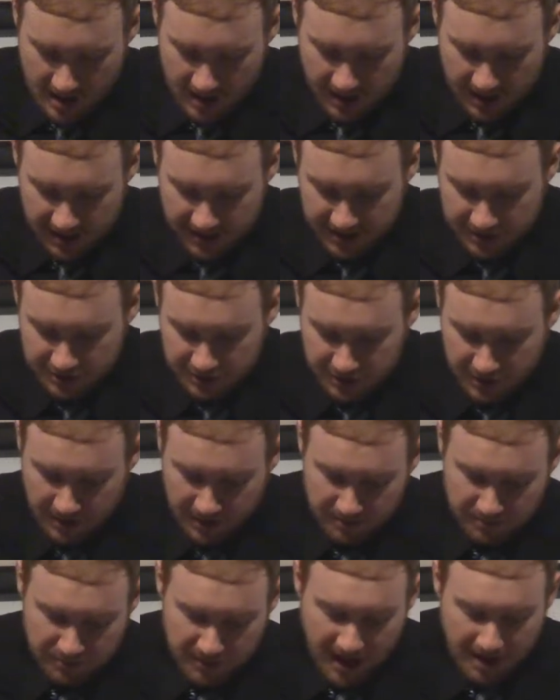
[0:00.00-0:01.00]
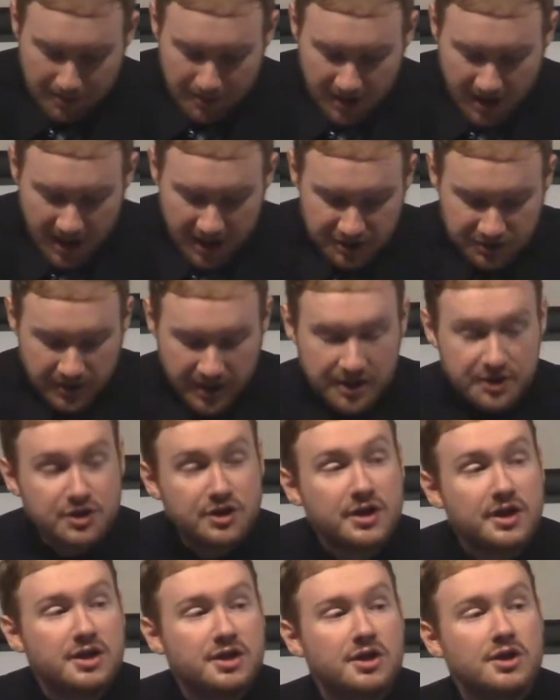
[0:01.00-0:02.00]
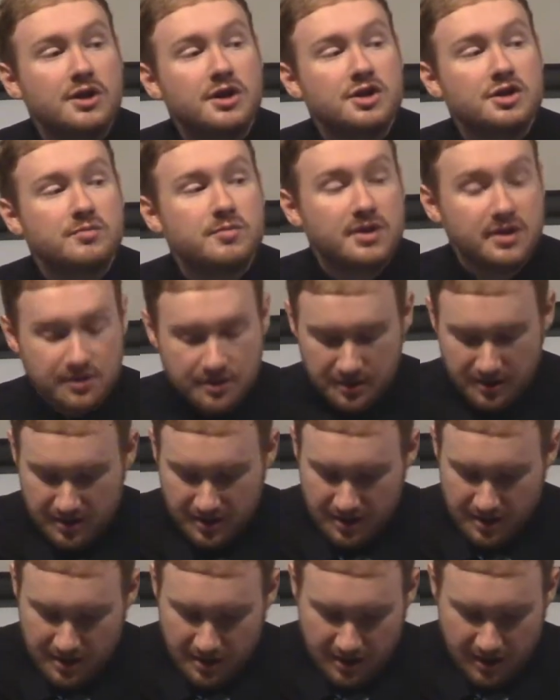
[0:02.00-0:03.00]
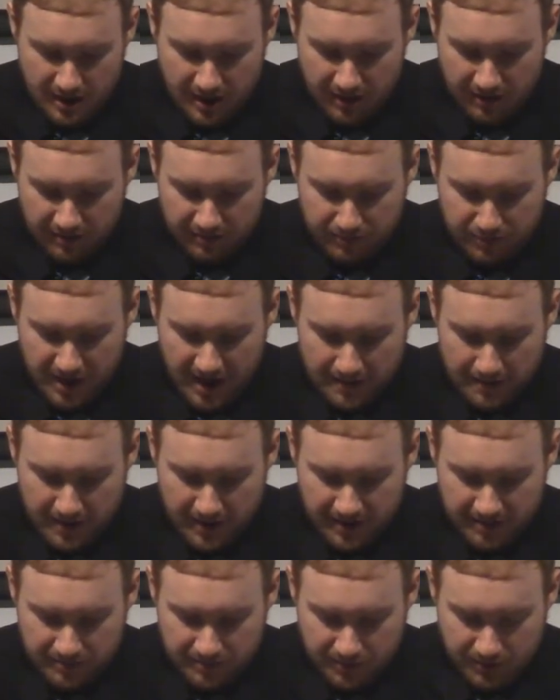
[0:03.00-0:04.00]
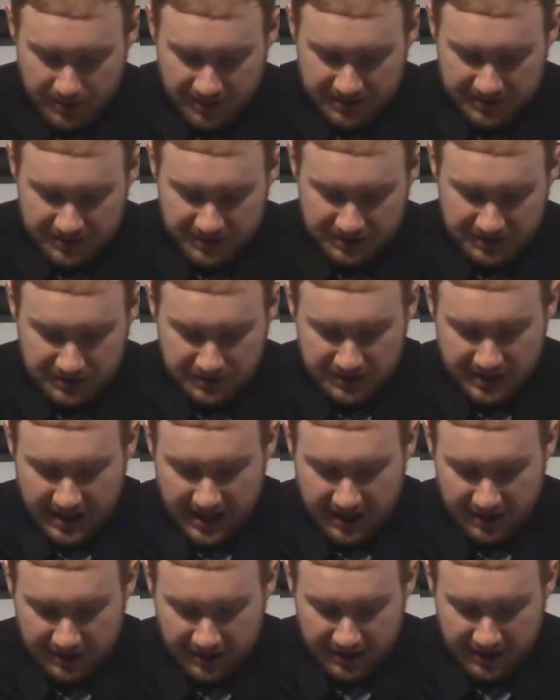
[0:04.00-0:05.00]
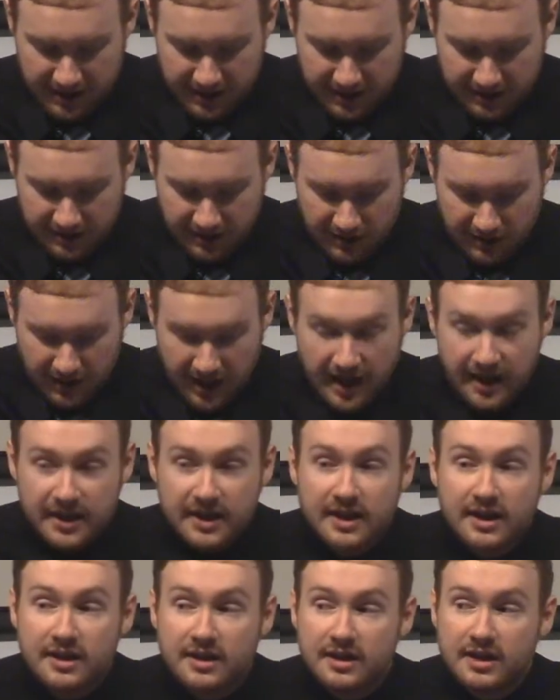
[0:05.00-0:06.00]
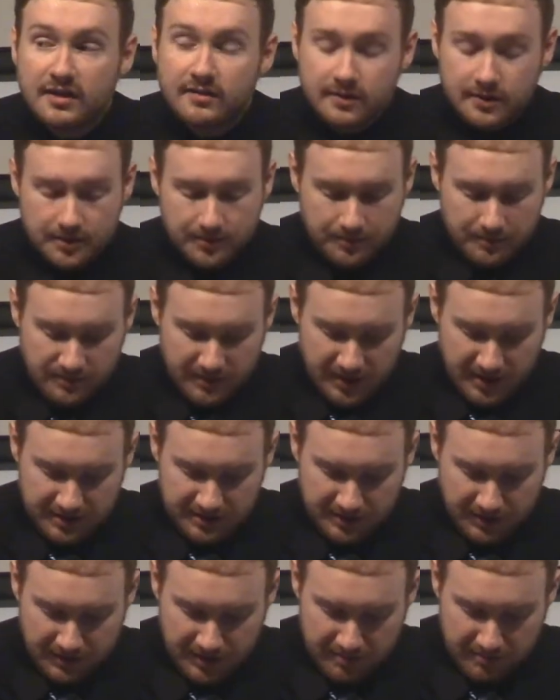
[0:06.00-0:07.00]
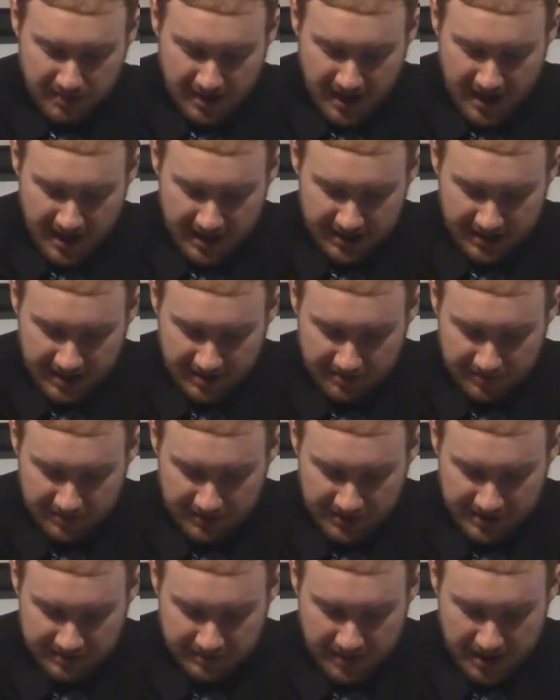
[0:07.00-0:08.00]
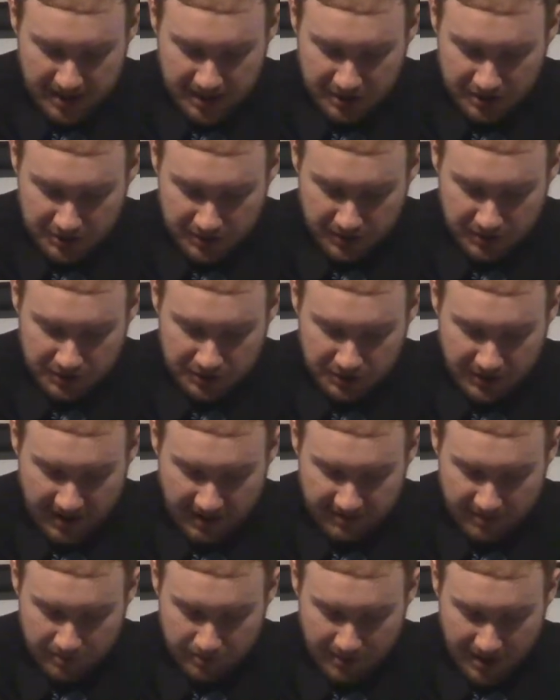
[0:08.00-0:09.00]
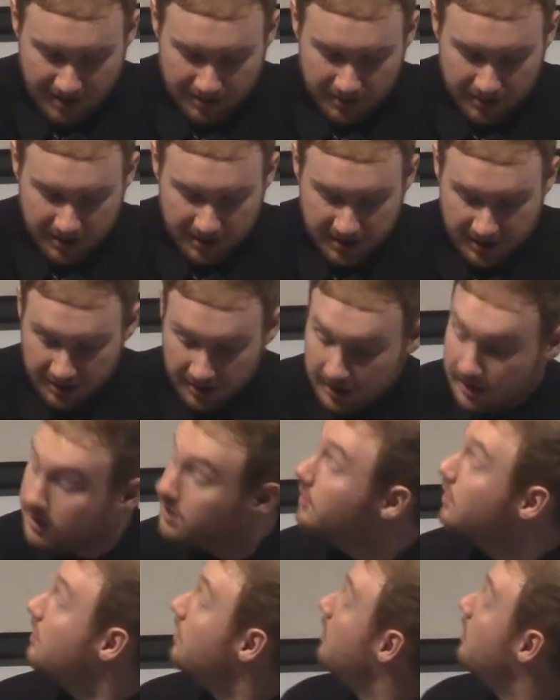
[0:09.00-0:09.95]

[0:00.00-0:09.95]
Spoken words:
Ensuring proper hydration and nourishment are of primary importance as you set out on any long hiking endeavor. And so then behind them is making sure that you have the proper gear.